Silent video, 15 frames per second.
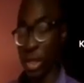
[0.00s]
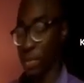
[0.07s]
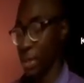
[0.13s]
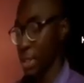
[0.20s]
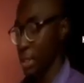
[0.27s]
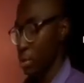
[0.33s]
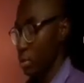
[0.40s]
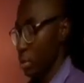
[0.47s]

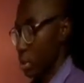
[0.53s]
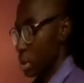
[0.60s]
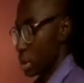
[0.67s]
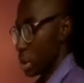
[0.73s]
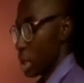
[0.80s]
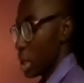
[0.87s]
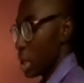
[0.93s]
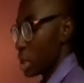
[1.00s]
arithmetic works.
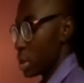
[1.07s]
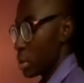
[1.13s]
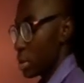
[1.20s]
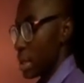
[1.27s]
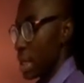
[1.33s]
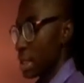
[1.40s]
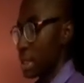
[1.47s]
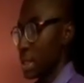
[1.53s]
So
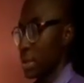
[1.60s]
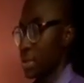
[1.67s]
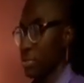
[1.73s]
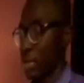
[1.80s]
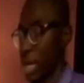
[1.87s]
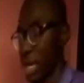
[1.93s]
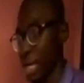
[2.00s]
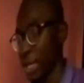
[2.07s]
let's
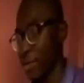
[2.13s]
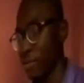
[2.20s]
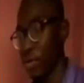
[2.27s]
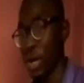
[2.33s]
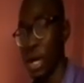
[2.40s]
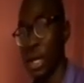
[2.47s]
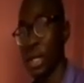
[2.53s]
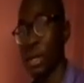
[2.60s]
try if we
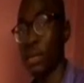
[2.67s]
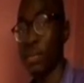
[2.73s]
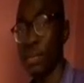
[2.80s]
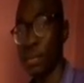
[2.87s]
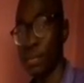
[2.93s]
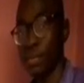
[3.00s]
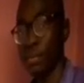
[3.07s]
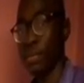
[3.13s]
can
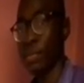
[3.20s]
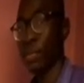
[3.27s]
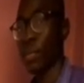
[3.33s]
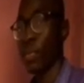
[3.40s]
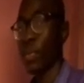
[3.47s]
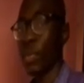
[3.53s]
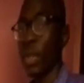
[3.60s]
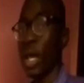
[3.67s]

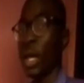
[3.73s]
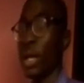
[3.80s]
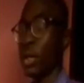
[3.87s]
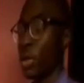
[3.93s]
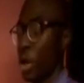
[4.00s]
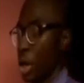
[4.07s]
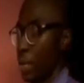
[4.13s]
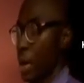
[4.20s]

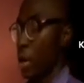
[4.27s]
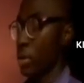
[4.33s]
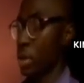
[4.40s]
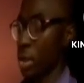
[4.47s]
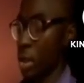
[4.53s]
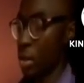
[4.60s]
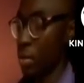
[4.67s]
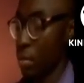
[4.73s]
talk about
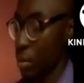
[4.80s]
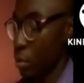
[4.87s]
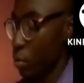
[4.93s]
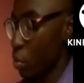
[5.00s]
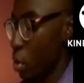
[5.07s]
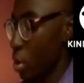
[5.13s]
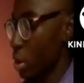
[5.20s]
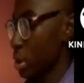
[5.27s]

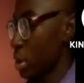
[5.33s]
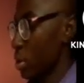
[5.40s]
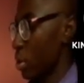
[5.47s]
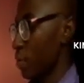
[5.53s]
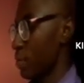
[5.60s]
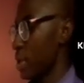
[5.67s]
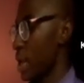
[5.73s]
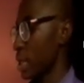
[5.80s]
one
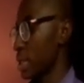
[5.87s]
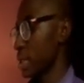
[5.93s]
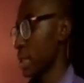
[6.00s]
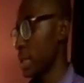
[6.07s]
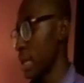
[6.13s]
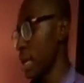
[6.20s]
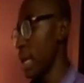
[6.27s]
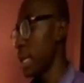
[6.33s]
of that.
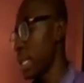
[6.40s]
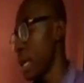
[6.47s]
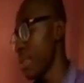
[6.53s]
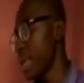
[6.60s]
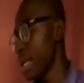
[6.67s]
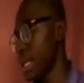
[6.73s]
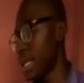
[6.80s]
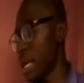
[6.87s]
Let
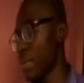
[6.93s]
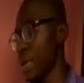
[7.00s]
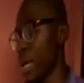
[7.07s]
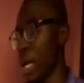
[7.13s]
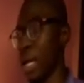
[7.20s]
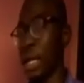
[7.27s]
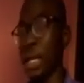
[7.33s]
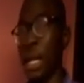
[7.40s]

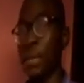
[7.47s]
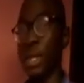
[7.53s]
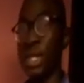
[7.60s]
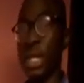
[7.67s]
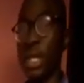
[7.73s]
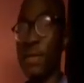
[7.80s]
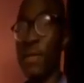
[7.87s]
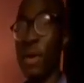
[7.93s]
me
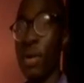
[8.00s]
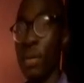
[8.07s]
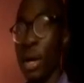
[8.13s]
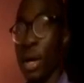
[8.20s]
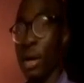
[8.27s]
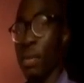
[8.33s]
change from